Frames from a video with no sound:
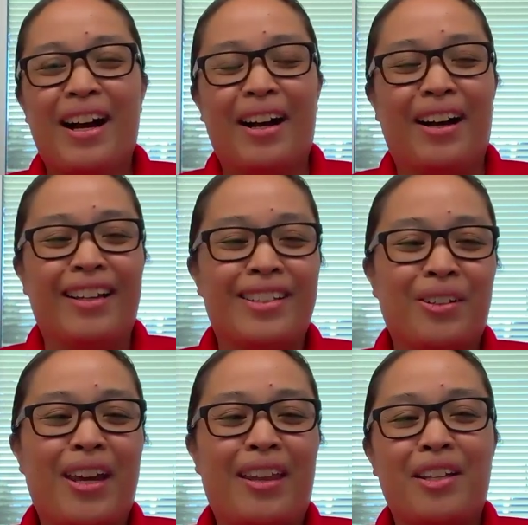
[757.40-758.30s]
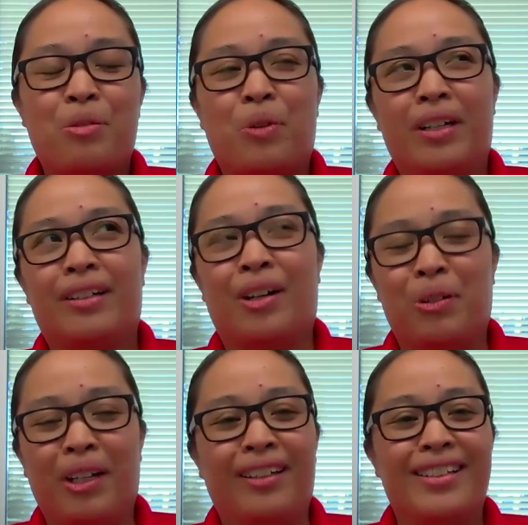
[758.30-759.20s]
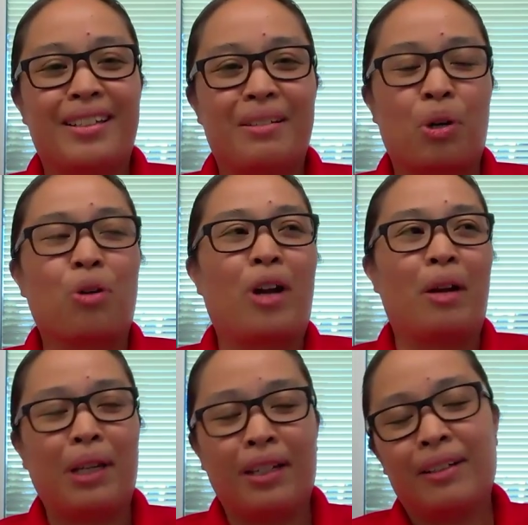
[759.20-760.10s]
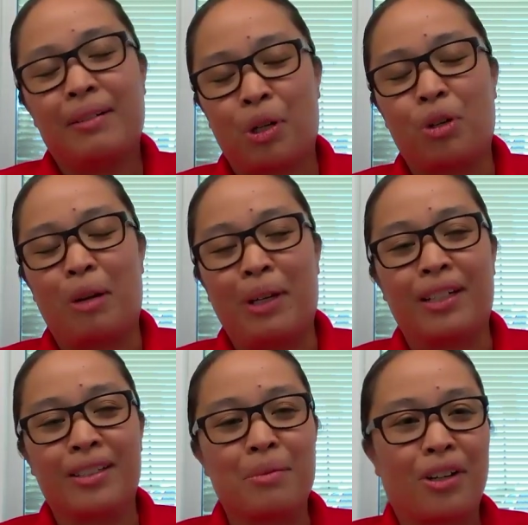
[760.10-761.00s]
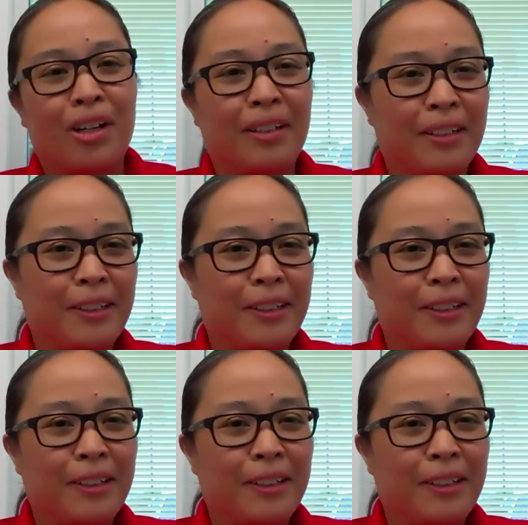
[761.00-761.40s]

uh, so yeah, that's what coding is. Programming, programming. So I'm sorry.